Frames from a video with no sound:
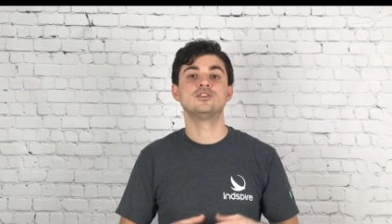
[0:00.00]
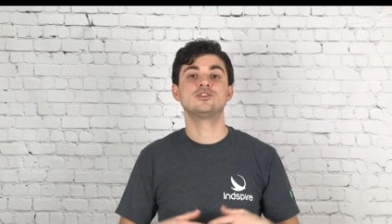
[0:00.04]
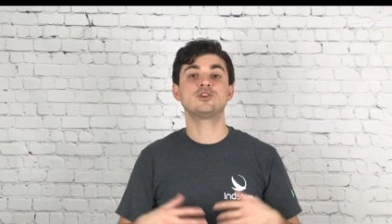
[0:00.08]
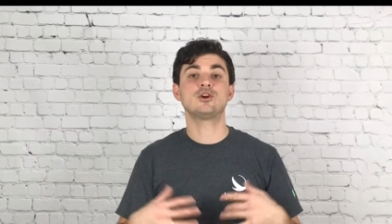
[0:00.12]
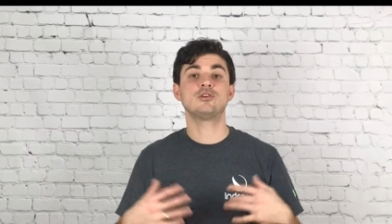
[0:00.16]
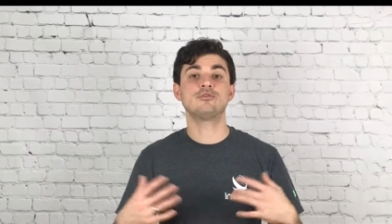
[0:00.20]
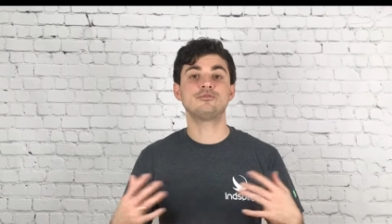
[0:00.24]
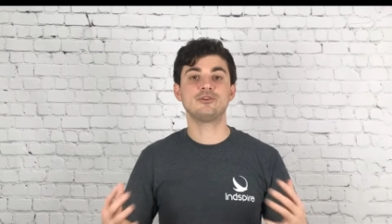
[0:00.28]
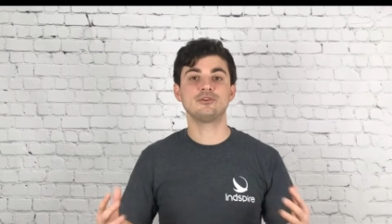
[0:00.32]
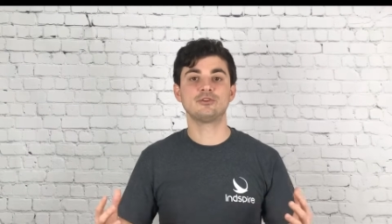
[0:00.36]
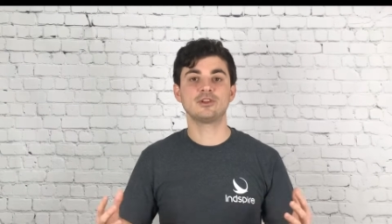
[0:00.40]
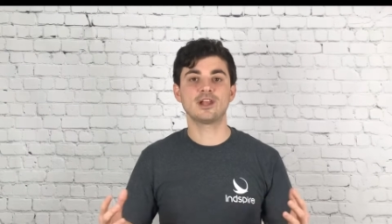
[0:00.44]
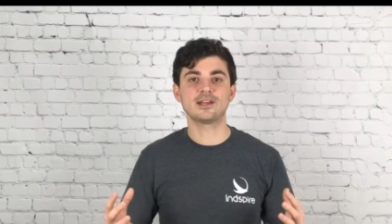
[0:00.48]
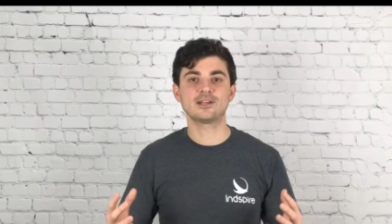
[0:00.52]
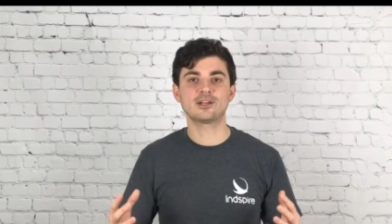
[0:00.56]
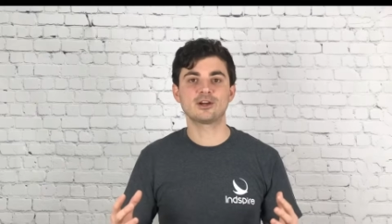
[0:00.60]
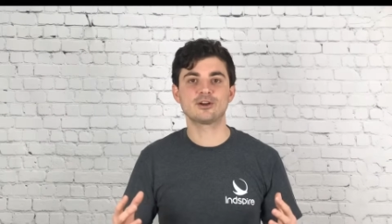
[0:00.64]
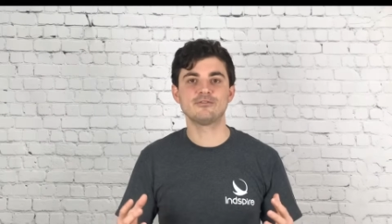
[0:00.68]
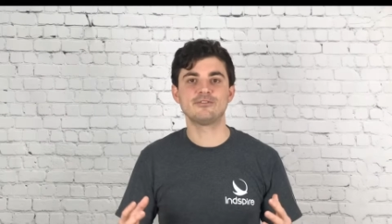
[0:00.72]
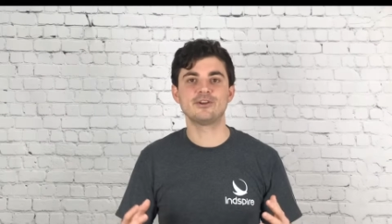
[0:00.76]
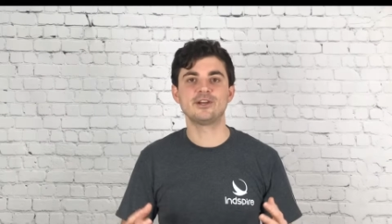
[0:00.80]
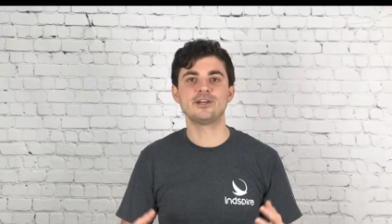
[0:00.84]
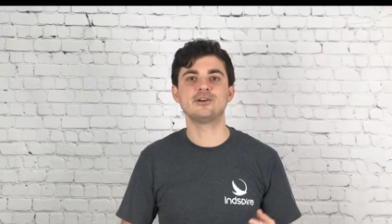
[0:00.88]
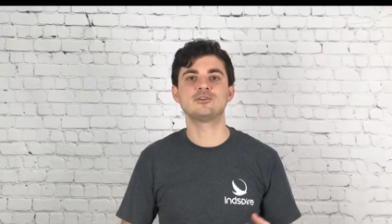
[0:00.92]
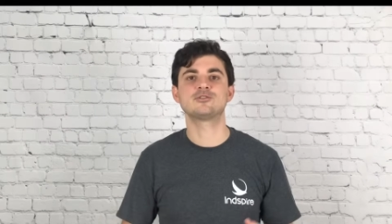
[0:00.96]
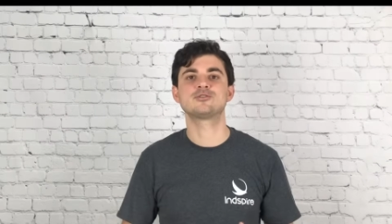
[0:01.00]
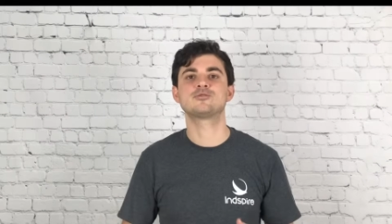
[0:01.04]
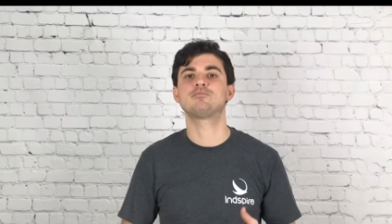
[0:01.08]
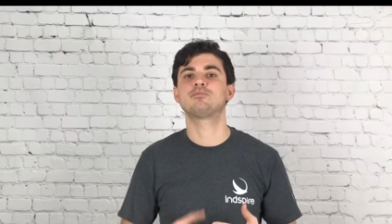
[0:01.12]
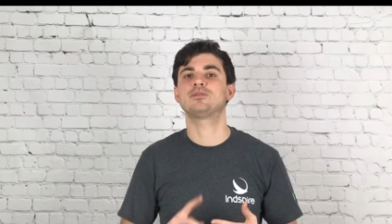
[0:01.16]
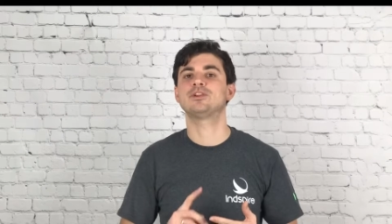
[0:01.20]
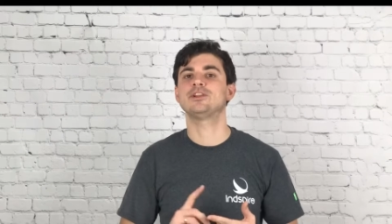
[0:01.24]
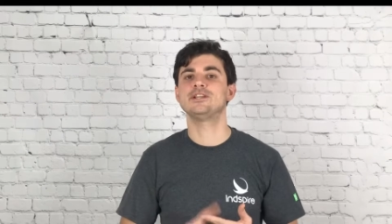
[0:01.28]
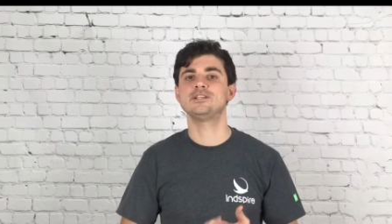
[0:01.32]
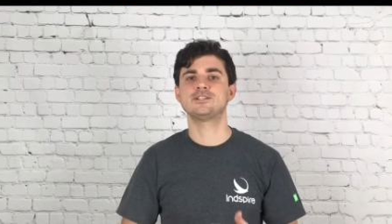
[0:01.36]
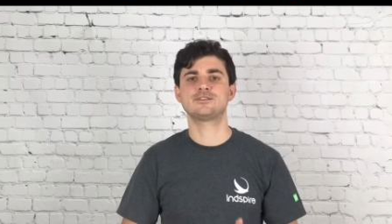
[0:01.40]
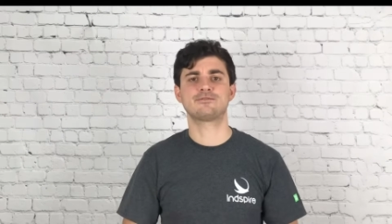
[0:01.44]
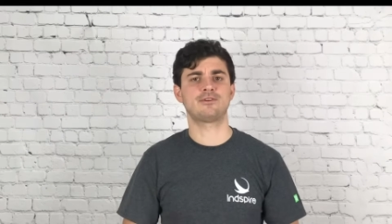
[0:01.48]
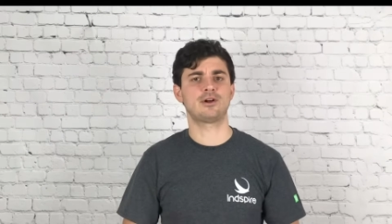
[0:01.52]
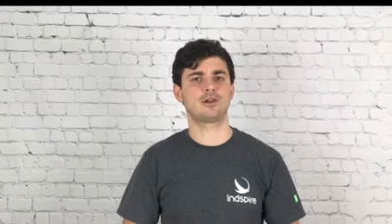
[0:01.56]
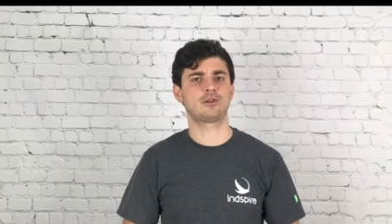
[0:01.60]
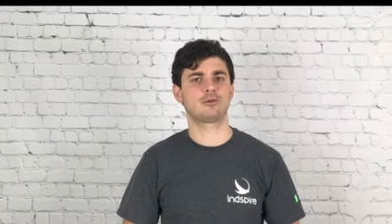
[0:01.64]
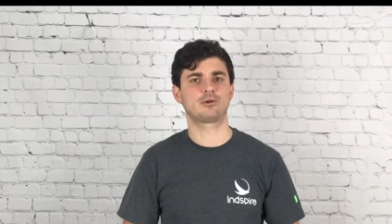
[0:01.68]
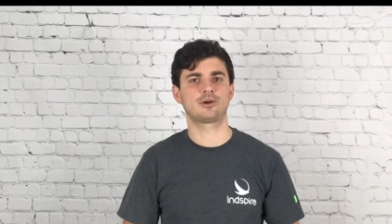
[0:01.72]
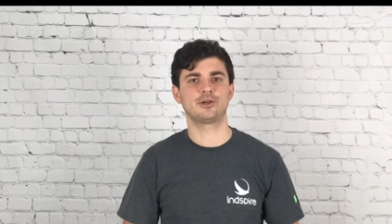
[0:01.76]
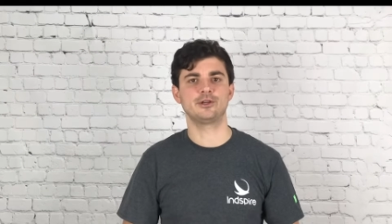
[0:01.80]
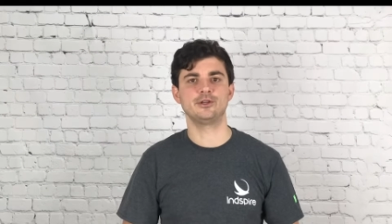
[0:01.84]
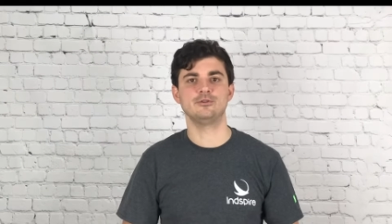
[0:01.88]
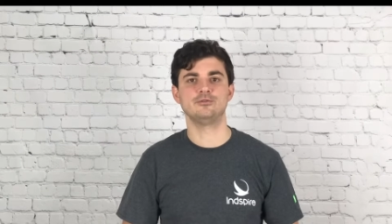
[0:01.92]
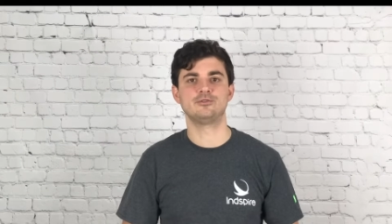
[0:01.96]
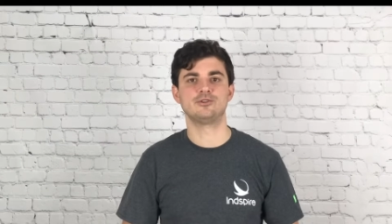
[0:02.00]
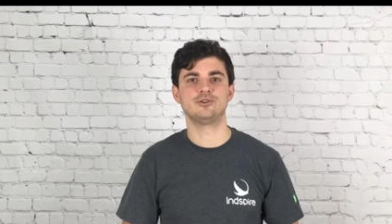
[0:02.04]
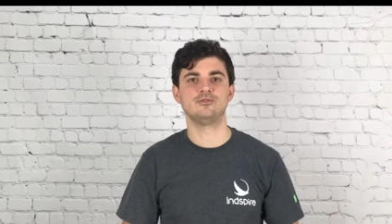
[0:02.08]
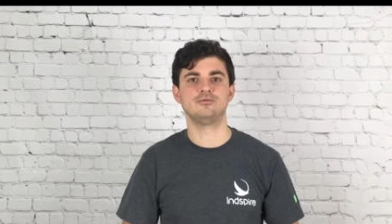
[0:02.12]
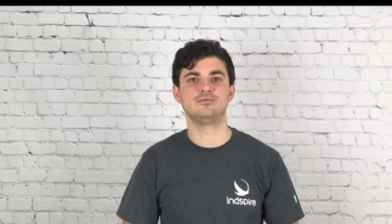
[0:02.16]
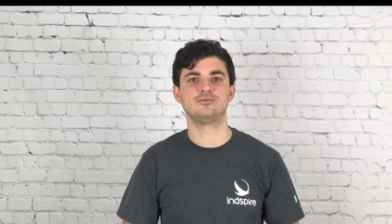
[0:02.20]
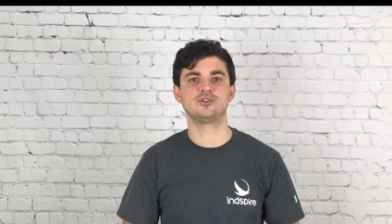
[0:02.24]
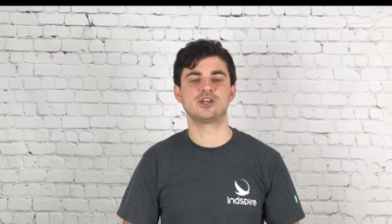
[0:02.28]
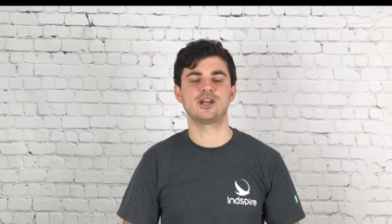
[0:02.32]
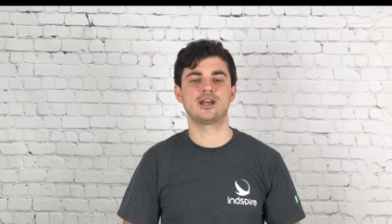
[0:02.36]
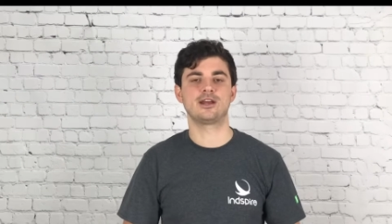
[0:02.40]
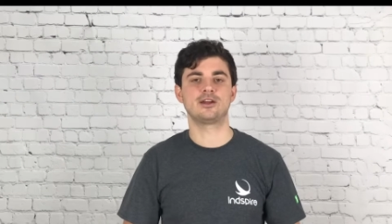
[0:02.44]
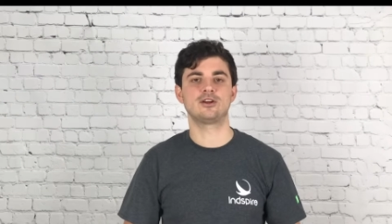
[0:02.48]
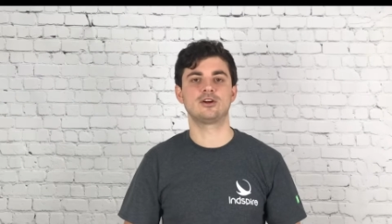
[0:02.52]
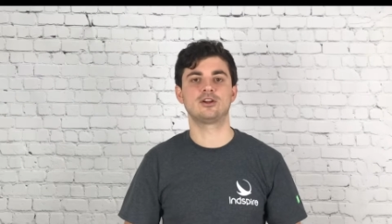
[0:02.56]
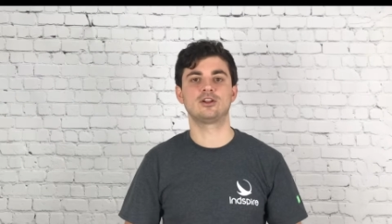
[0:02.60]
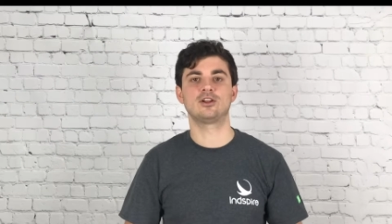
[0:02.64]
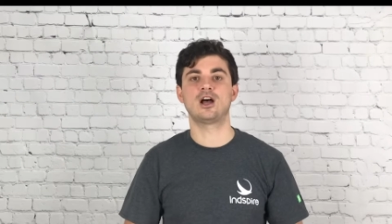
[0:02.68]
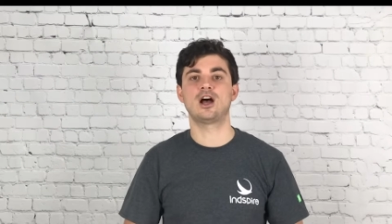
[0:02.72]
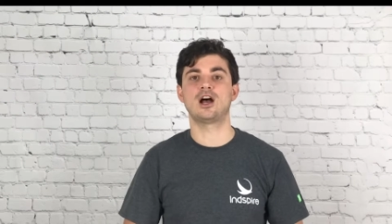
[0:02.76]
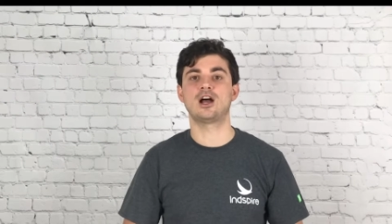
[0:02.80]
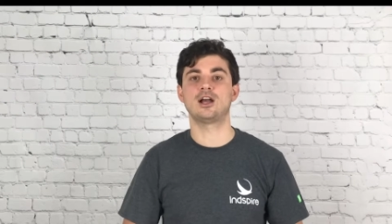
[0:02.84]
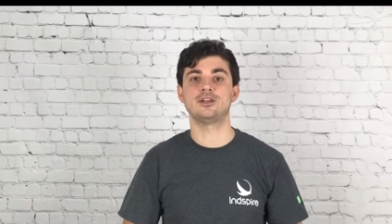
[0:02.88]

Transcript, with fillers: So if you like our videos, please follow our YouTube channel.